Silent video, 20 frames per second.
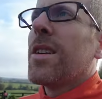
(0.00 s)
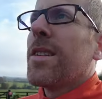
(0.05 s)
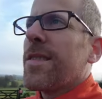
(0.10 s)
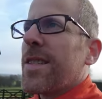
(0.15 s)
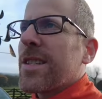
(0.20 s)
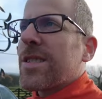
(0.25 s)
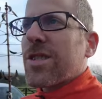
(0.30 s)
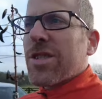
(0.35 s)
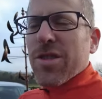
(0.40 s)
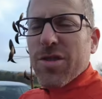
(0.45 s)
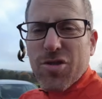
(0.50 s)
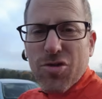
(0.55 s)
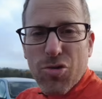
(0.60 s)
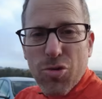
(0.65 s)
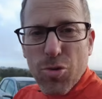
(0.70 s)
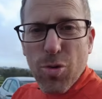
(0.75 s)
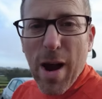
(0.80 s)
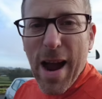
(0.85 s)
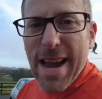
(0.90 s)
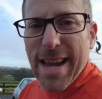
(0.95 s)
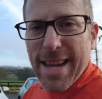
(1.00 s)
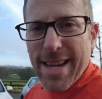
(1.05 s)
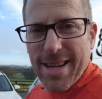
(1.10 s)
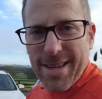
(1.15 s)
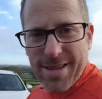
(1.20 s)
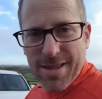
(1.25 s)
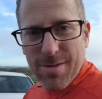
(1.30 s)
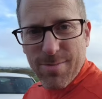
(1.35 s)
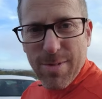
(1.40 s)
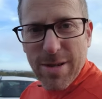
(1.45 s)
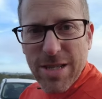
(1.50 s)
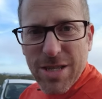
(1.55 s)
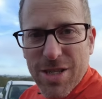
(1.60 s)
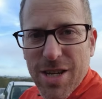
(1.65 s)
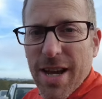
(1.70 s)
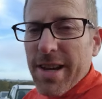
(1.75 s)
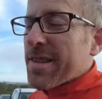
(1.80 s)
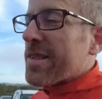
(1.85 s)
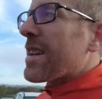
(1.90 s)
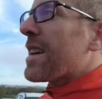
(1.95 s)
that's just crying to be
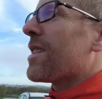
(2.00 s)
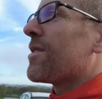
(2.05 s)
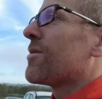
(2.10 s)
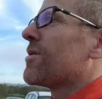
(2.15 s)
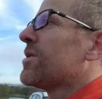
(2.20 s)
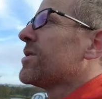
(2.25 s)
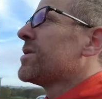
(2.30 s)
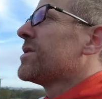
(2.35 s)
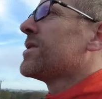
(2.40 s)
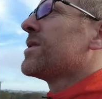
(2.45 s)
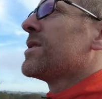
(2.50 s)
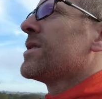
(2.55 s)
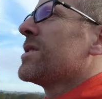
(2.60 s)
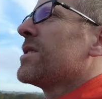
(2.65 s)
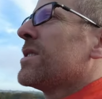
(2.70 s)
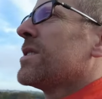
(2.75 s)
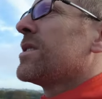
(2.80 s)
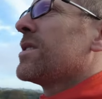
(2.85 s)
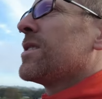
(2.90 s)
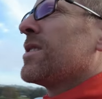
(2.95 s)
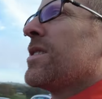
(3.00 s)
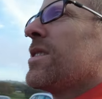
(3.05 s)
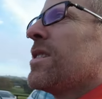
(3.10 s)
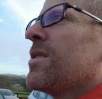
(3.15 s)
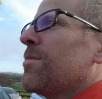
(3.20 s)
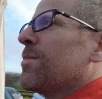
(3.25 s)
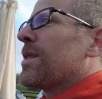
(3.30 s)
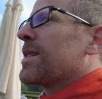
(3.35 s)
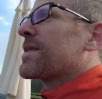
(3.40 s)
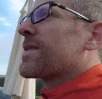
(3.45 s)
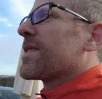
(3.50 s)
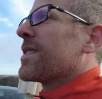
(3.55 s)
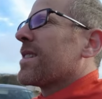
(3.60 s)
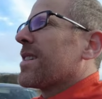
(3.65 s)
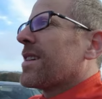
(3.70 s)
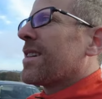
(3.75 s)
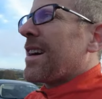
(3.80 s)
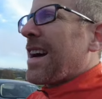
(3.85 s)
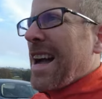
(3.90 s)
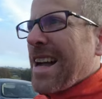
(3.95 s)
checked out. But uh,
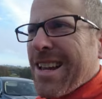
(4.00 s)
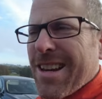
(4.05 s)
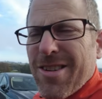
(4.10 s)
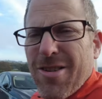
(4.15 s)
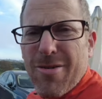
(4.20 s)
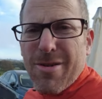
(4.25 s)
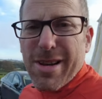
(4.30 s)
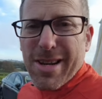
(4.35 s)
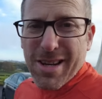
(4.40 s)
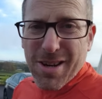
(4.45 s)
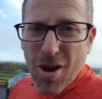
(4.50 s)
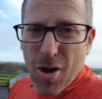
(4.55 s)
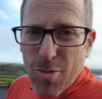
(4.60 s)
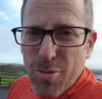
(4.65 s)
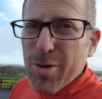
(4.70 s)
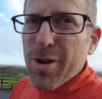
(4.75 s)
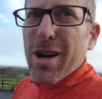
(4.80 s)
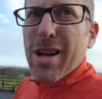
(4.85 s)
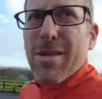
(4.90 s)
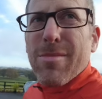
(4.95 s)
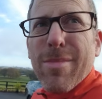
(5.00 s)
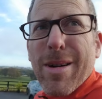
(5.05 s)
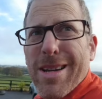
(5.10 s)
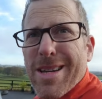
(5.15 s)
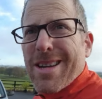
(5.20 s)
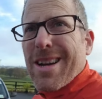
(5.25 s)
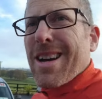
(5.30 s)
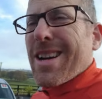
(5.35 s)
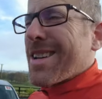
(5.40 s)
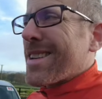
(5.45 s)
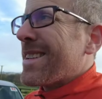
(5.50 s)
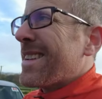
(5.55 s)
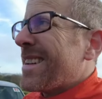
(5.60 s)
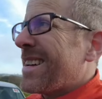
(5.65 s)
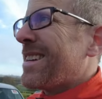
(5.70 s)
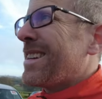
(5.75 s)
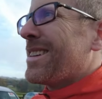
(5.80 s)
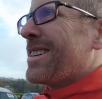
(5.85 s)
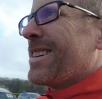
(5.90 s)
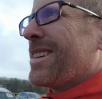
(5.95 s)
I gotta go get a coat on. My God,
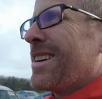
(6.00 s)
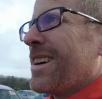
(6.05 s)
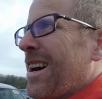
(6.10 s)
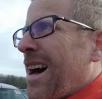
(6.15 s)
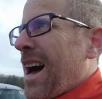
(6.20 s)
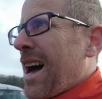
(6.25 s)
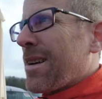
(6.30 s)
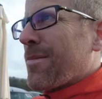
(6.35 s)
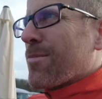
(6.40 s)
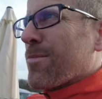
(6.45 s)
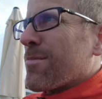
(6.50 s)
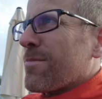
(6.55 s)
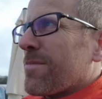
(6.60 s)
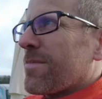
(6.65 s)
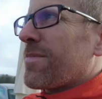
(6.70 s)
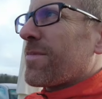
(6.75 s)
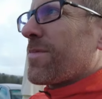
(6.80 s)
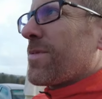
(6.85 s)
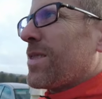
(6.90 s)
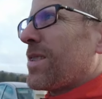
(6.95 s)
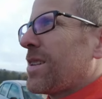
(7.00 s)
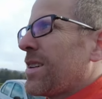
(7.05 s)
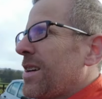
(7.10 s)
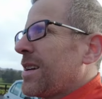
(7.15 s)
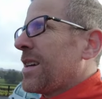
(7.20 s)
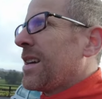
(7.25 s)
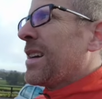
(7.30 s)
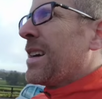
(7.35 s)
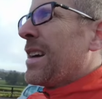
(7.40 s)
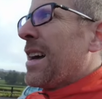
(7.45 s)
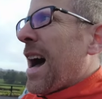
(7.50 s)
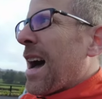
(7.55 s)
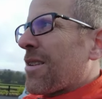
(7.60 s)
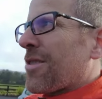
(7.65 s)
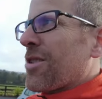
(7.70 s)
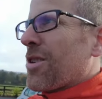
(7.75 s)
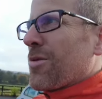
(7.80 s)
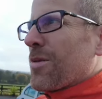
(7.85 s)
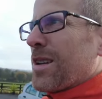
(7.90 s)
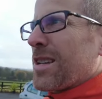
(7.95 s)
I'm I don't
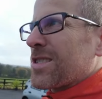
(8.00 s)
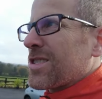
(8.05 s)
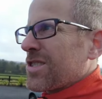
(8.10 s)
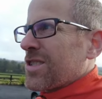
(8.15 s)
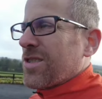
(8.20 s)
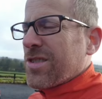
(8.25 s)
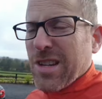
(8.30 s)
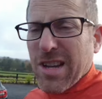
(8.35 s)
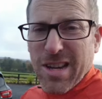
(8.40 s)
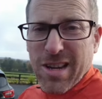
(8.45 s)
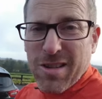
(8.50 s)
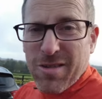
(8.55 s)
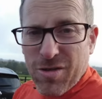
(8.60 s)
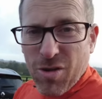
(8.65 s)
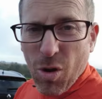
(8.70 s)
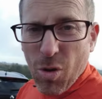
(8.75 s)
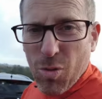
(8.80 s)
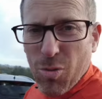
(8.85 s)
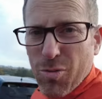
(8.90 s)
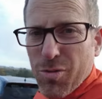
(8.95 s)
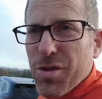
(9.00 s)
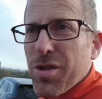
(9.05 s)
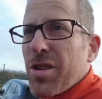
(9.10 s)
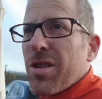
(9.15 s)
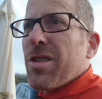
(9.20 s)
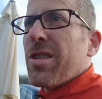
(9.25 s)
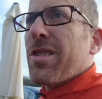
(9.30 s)
know. It's just it's cold.